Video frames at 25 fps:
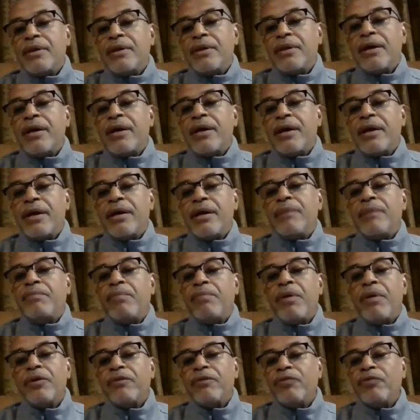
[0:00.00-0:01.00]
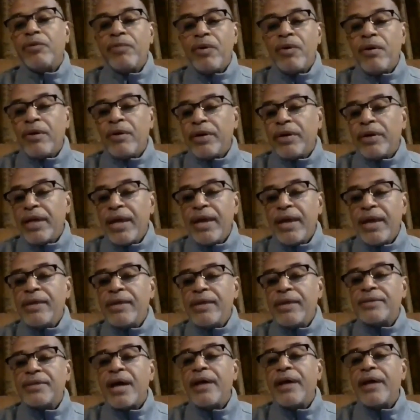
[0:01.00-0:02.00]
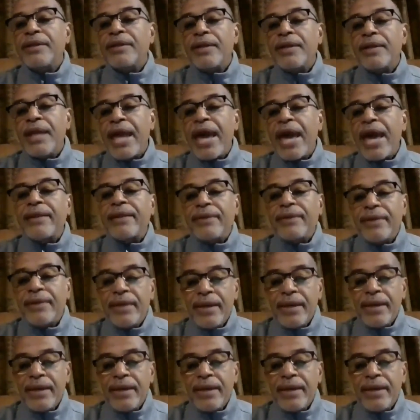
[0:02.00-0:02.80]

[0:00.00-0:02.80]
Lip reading: part of the ball is on the net